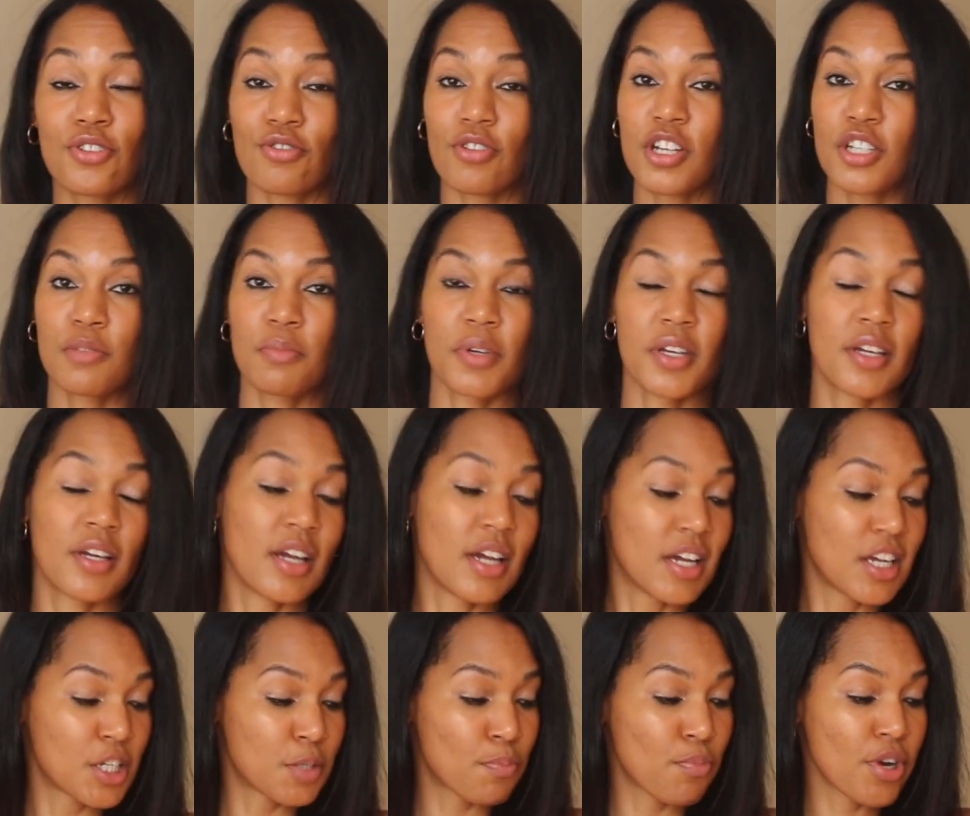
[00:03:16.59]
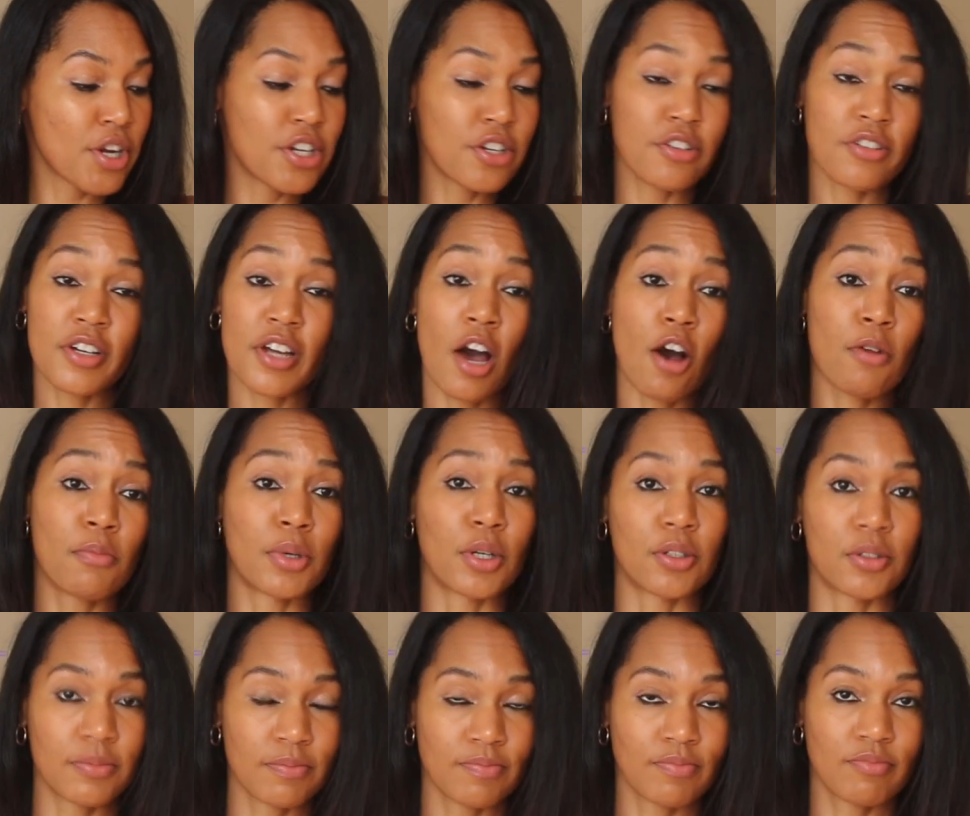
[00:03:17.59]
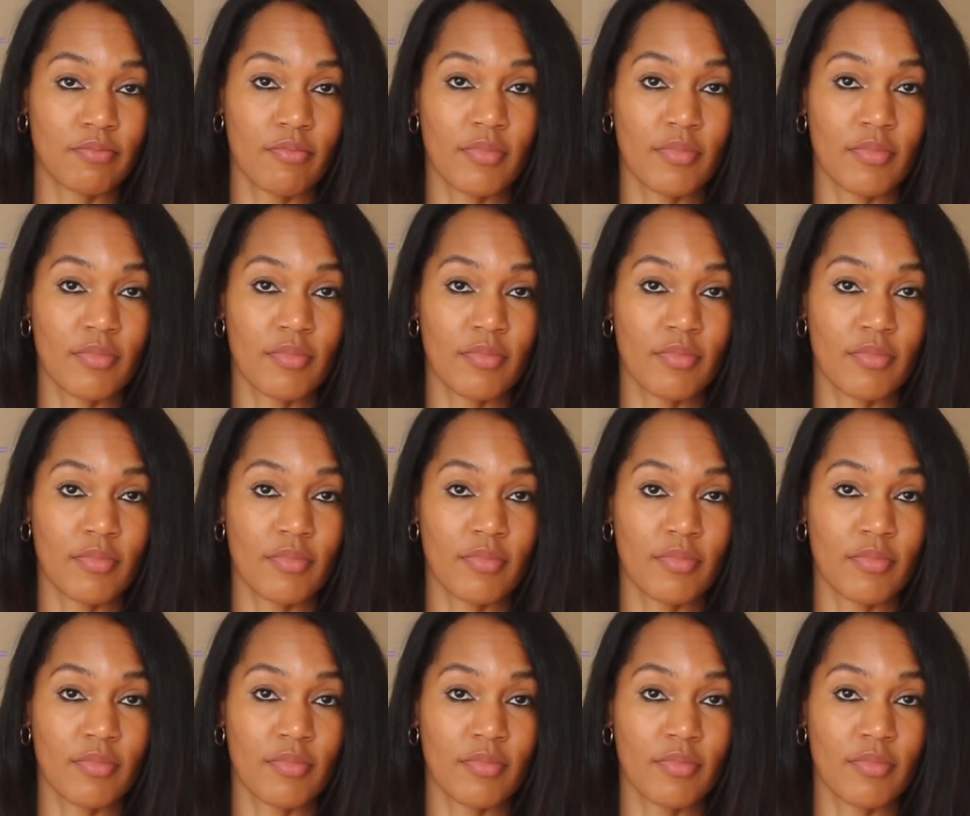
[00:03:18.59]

Trust me, spray your elbow